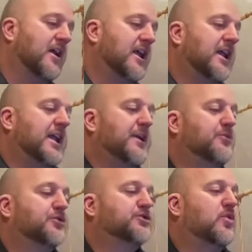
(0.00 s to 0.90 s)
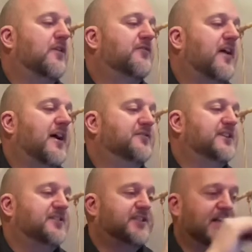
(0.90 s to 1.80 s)
Hebrews 12:5
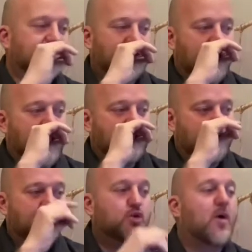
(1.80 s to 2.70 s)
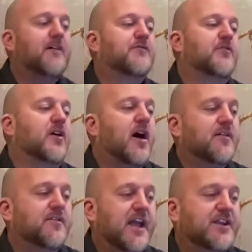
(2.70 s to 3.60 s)
says this, "And you have
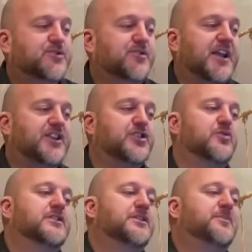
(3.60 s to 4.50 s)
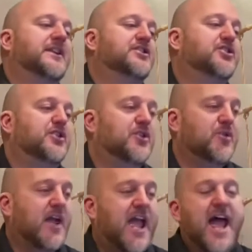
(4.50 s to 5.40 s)
forgotten the exhortation which speaks to
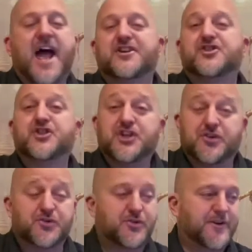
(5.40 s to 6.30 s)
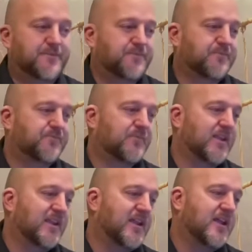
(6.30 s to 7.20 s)
you as children.
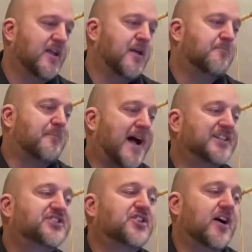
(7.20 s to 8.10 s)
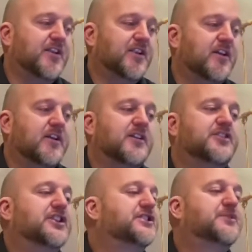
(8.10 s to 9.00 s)
My son,
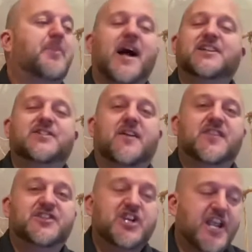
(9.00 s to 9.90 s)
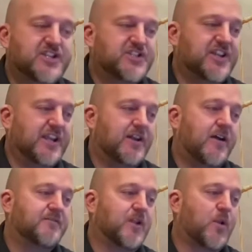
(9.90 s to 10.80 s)
despise not the chastening
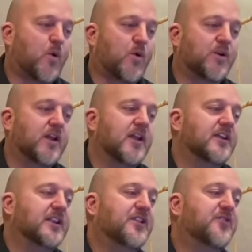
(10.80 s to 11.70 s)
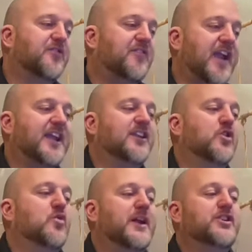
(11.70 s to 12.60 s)
of the Lord, neither faint
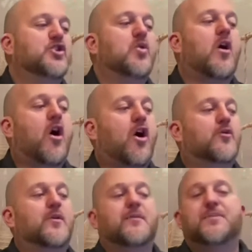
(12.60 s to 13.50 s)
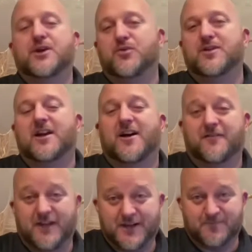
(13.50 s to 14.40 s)
when you are rebuked of Him."